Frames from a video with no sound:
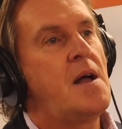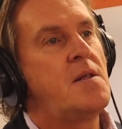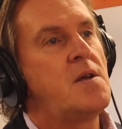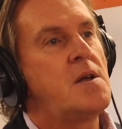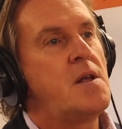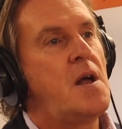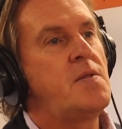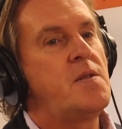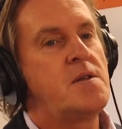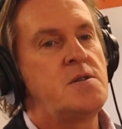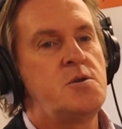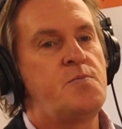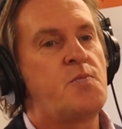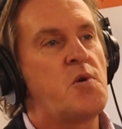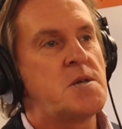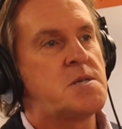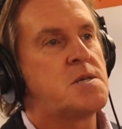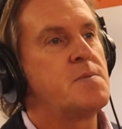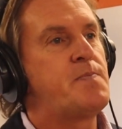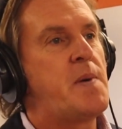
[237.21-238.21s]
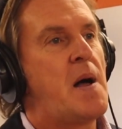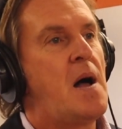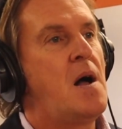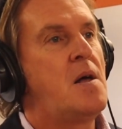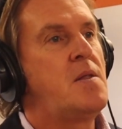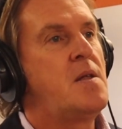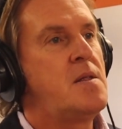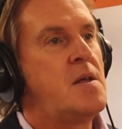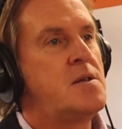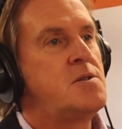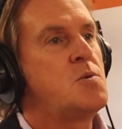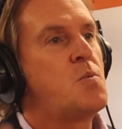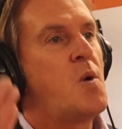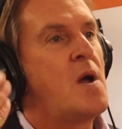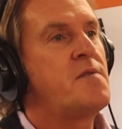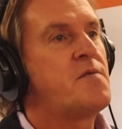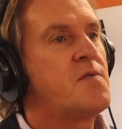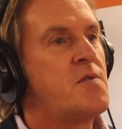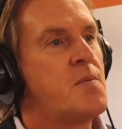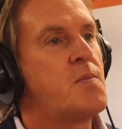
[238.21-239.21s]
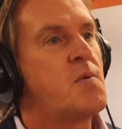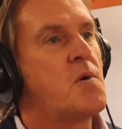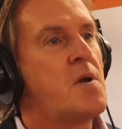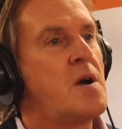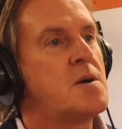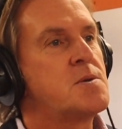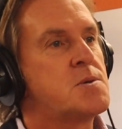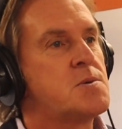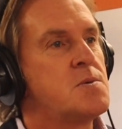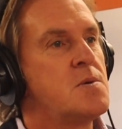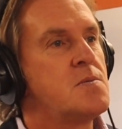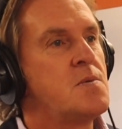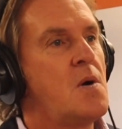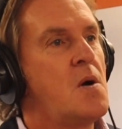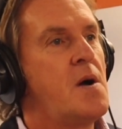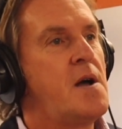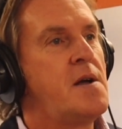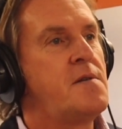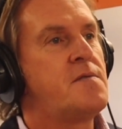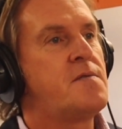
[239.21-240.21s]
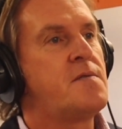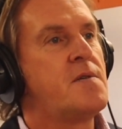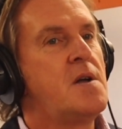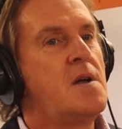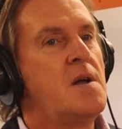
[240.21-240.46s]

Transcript: and then you press a button, and then you wait for the product to arrive.